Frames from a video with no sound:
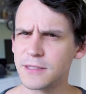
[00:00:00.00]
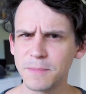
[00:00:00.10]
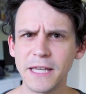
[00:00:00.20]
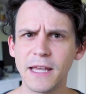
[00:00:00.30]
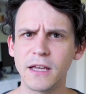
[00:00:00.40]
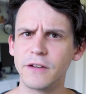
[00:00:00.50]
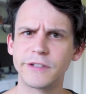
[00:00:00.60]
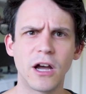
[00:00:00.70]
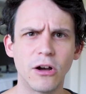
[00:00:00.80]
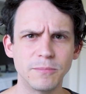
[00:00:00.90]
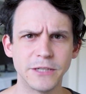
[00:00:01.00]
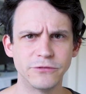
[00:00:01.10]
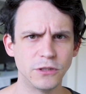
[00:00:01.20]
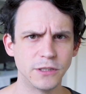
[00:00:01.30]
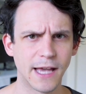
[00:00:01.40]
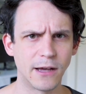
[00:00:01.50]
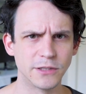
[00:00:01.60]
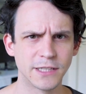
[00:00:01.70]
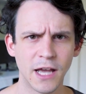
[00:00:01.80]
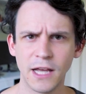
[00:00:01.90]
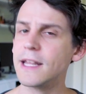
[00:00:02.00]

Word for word: speaking of can't be ruled out,